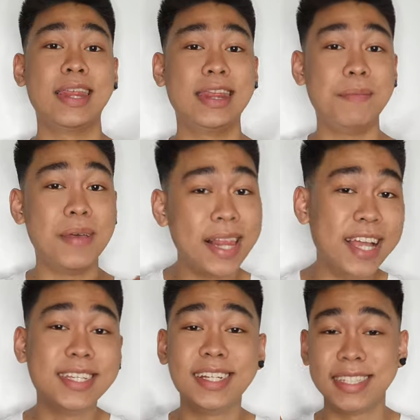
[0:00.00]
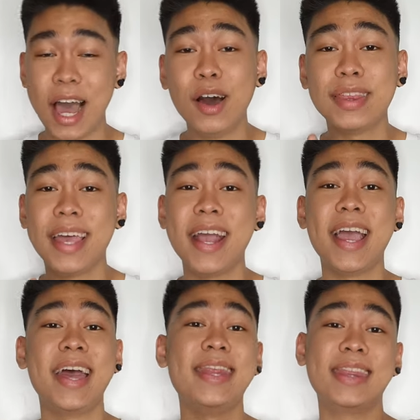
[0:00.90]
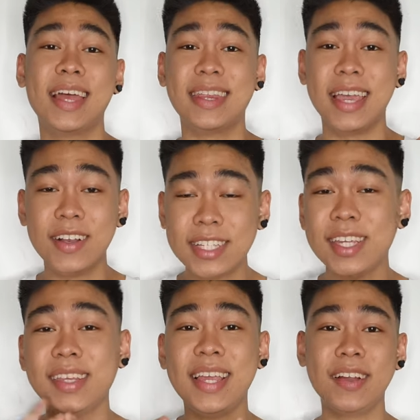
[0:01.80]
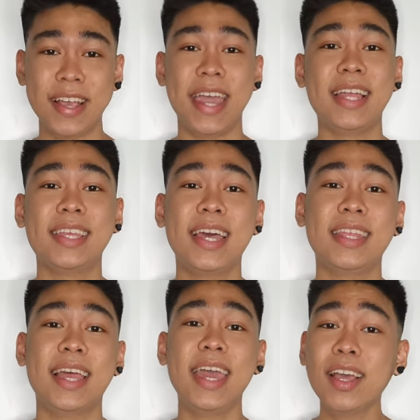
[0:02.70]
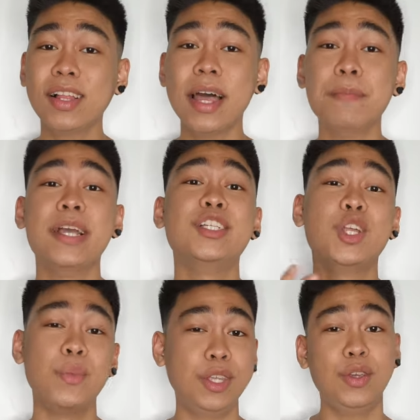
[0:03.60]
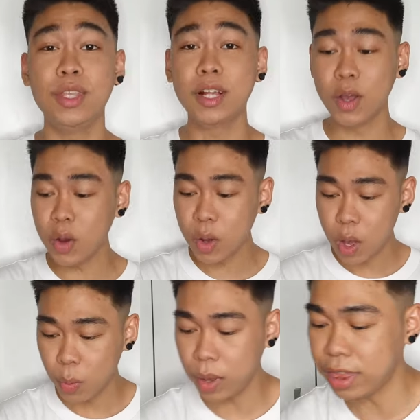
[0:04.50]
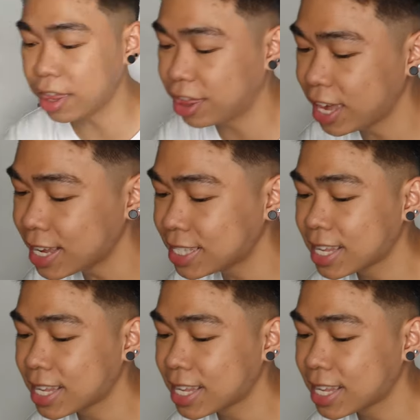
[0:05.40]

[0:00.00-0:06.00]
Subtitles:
the millennials out there, and they recently created a collaboration with Uniqlo with this